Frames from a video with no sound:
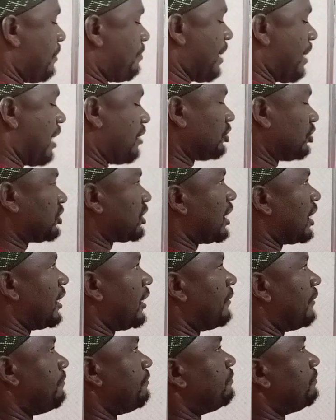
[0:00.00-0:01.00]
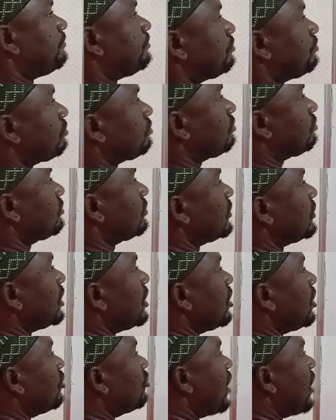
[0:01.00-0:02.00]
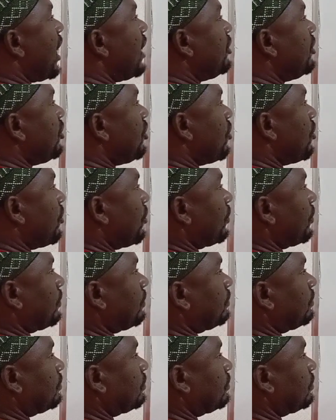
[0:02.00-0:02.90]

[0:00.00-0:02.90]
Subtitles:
about radio?